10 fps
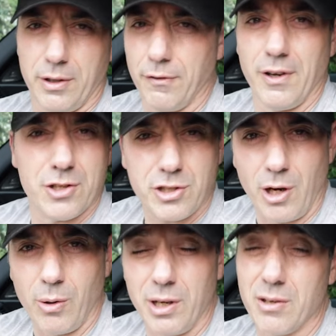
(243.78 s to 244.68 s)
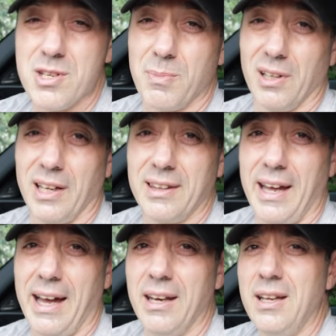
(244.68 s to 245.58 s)
you finish coding or something like
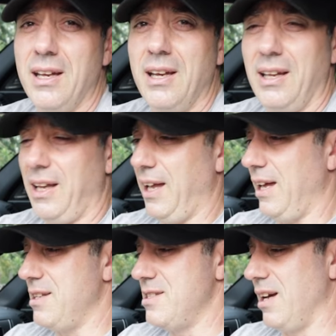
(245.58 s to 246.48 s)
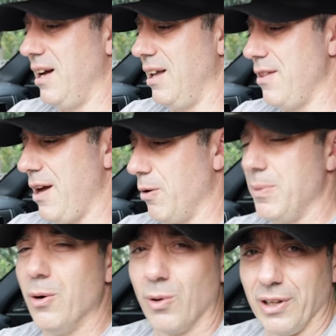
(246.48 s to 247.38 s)
that. And uh, that would
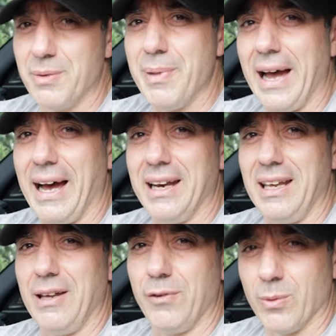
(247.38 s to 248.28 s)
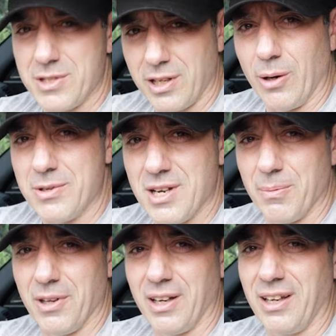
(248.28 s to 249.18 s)
be really bad if you went to code
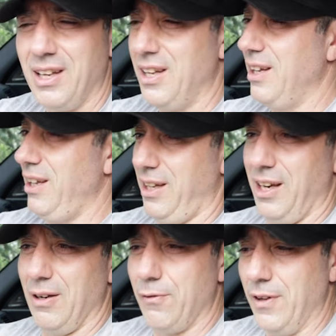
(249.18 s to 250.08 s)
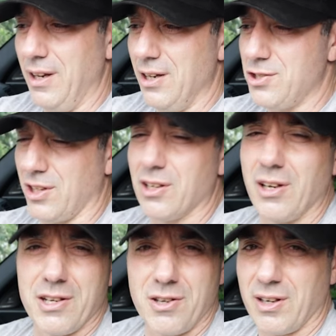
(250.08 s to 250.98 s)
something, it didn't finish, it could
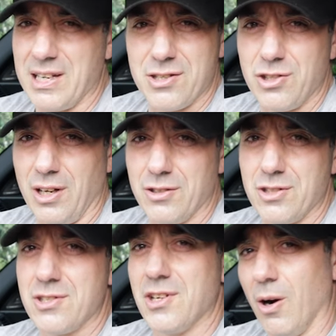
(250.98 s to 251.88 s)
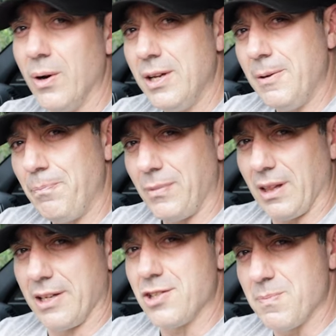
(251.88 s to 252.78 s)
cause all kinds of challenges. So
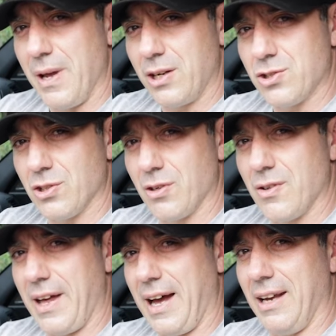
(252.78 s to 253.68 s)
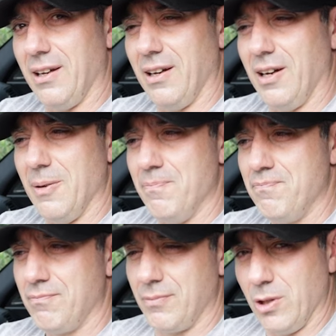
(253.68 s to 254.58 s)
let's just make sure that um,
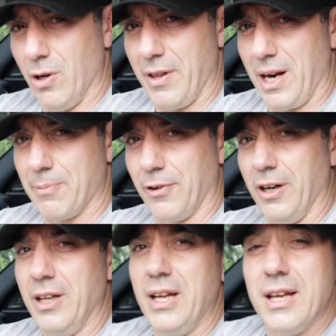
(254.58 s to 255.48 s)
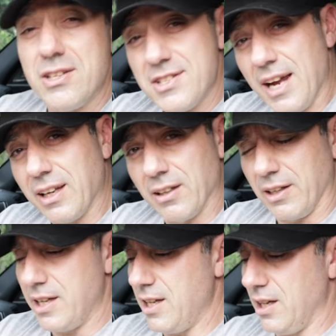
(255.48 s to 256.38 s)
you know that up front.
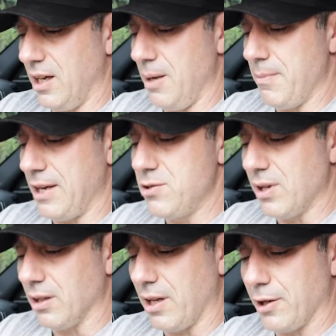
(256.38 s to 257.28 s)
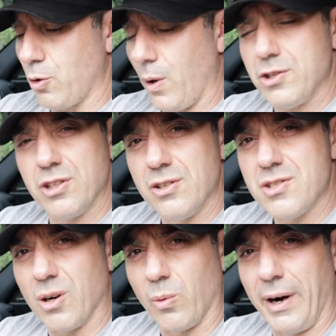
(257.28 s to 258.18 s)
Secondly, um, I do get a lot of questions
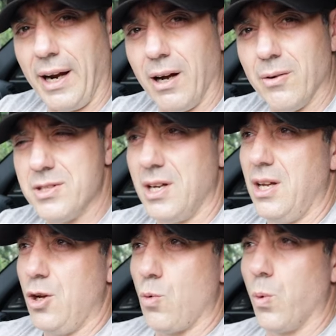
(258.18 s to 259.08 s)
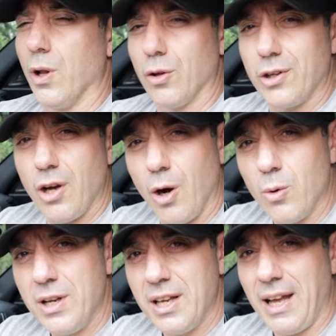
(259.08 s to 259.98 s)
around will
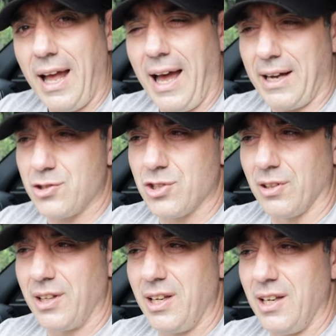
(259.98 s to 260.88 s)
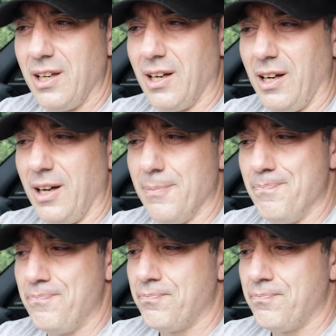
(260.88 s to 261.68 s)
coding actually um,